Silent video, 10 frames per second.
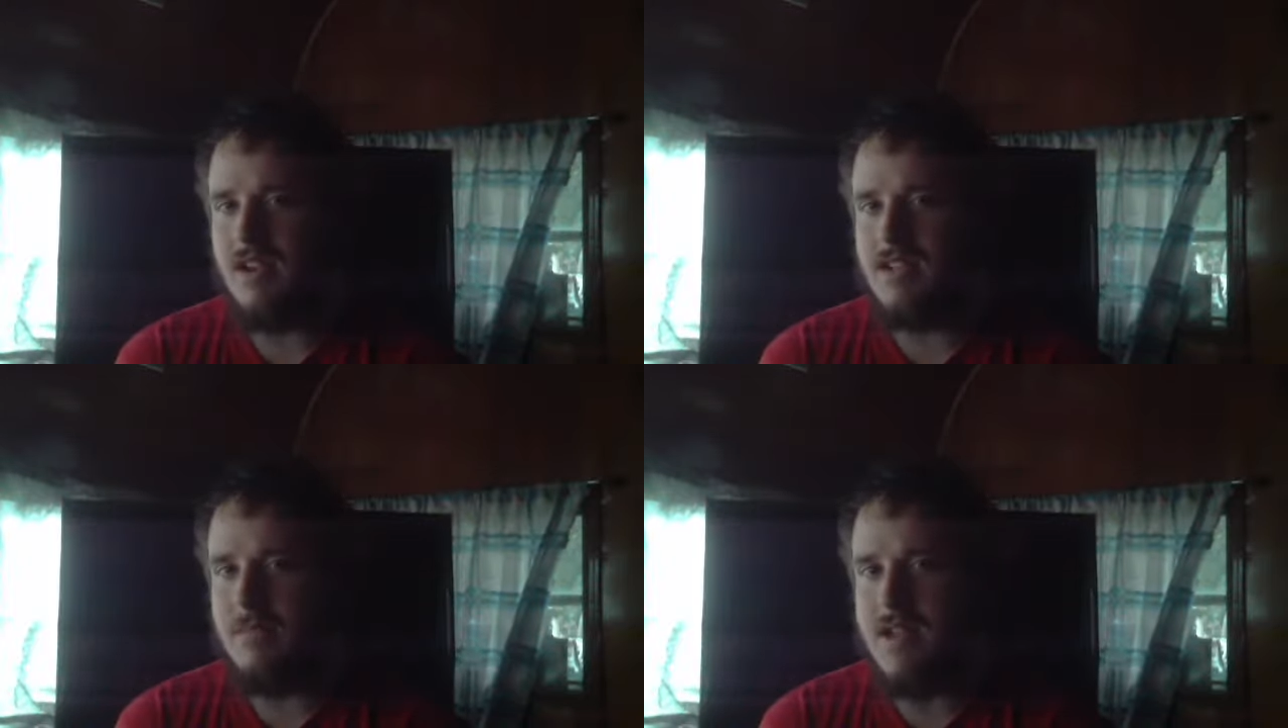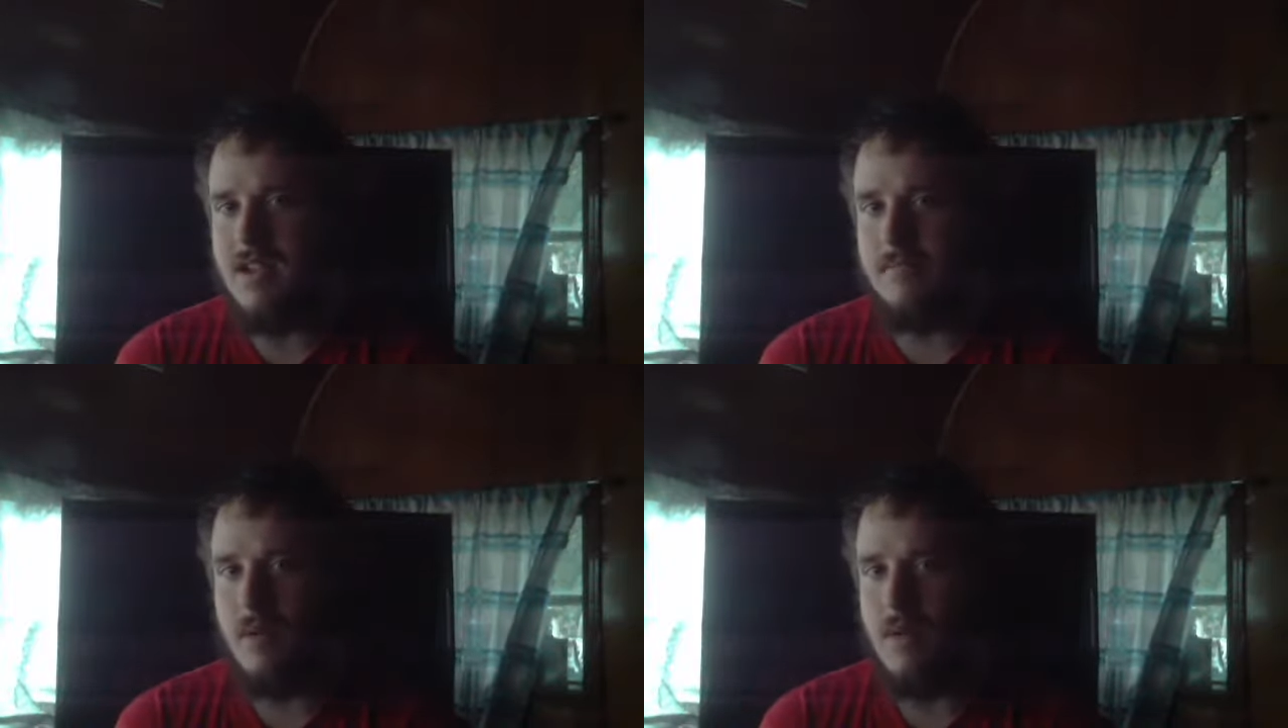honestly,
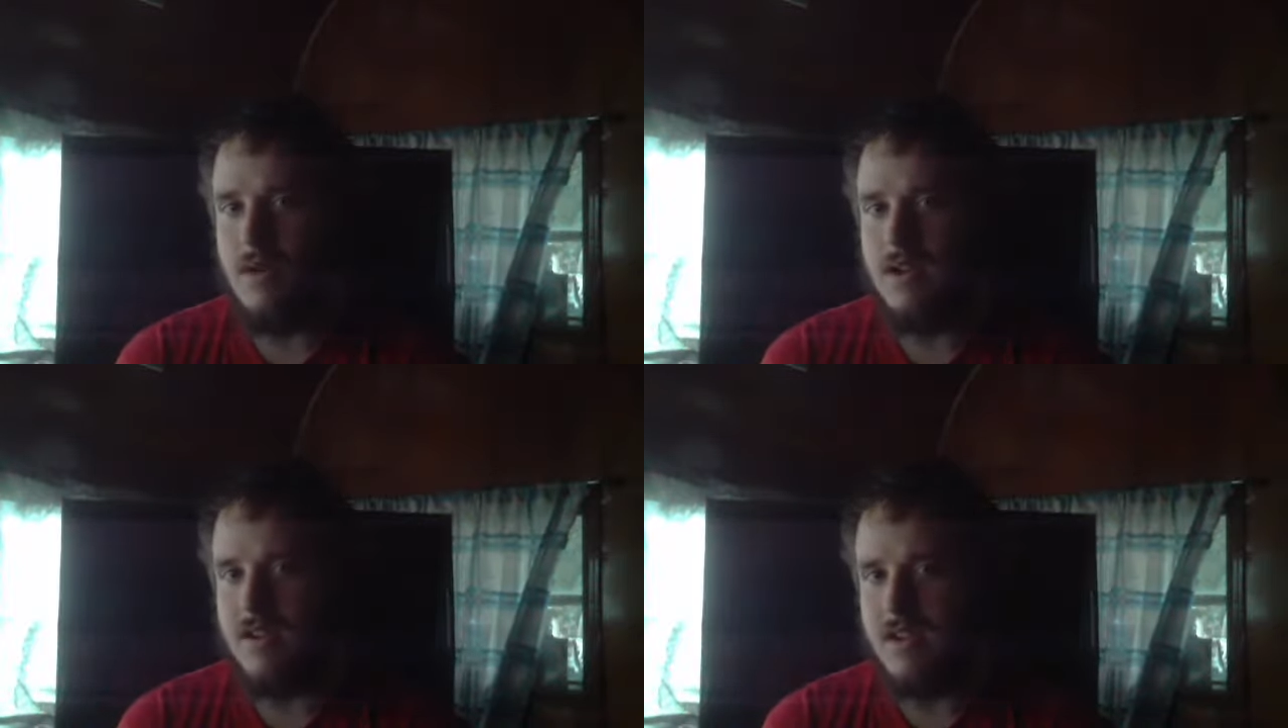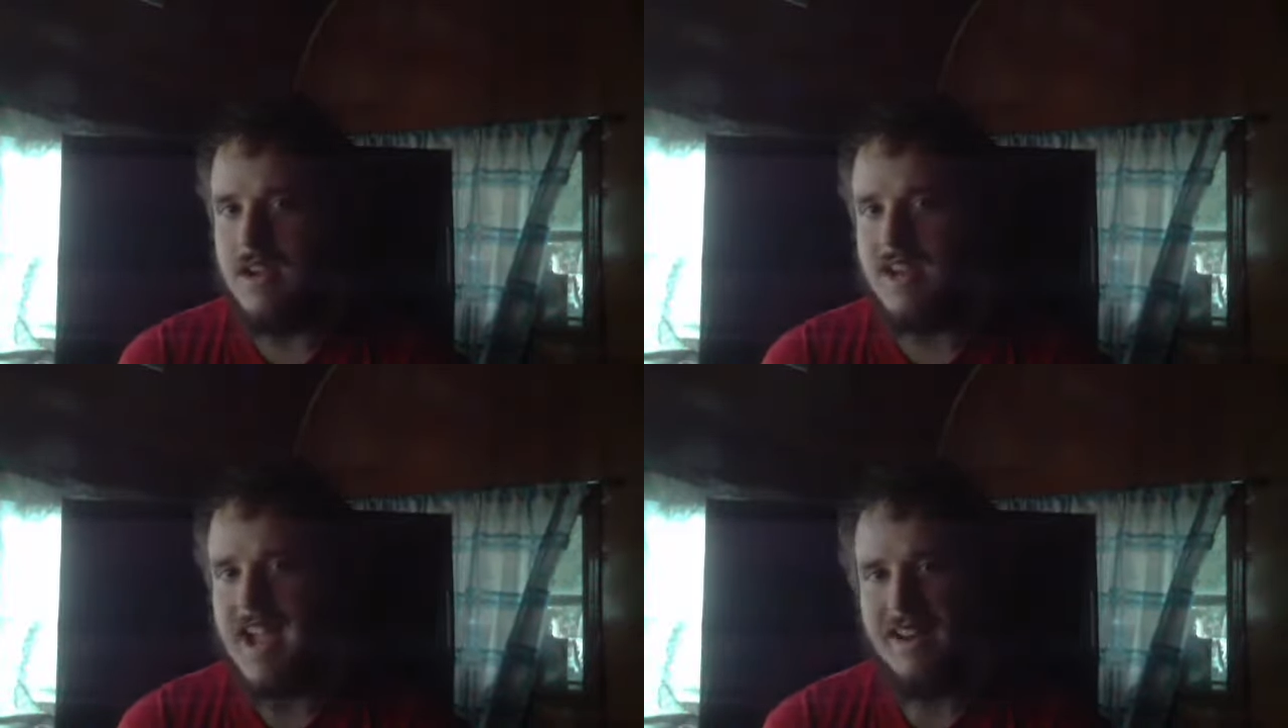being bored
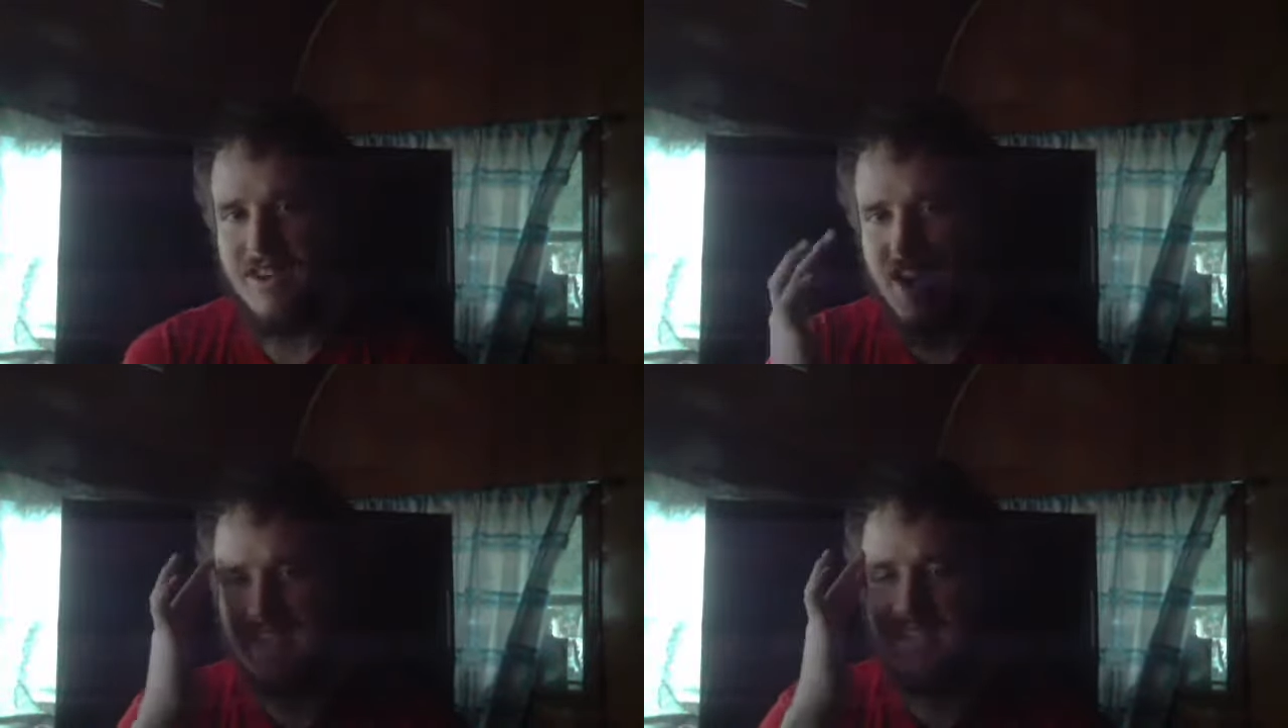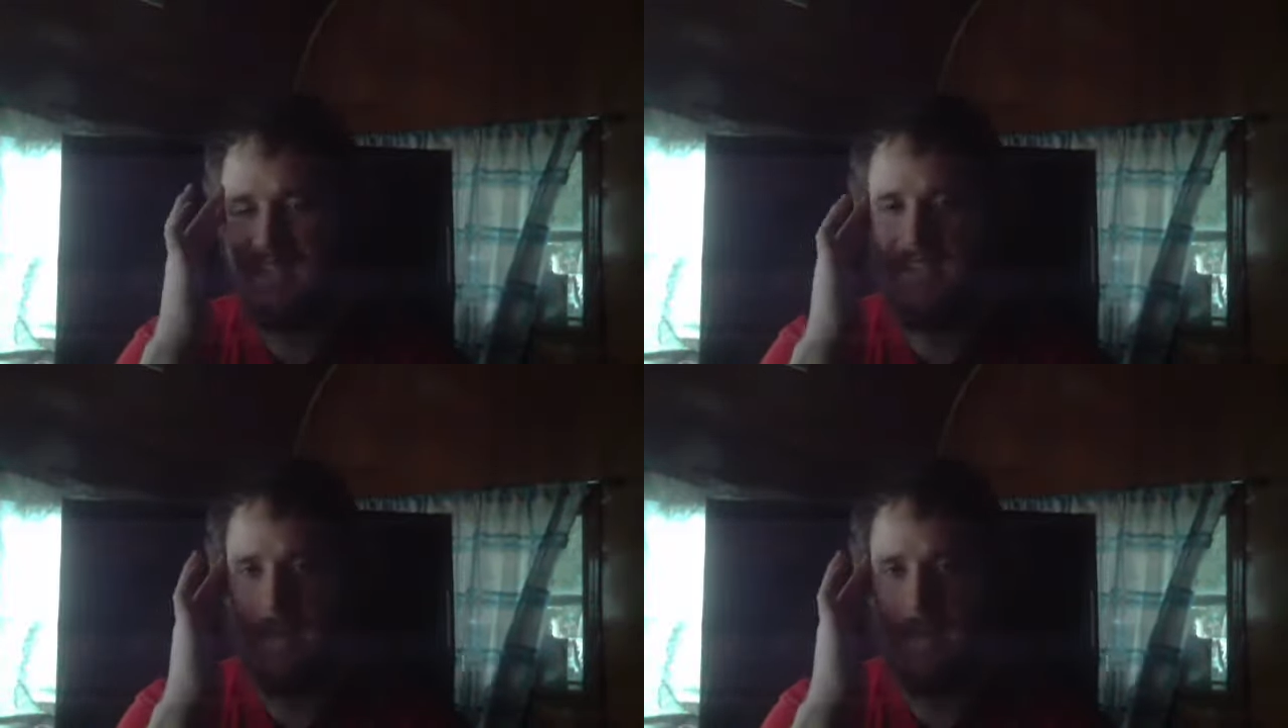kind of causes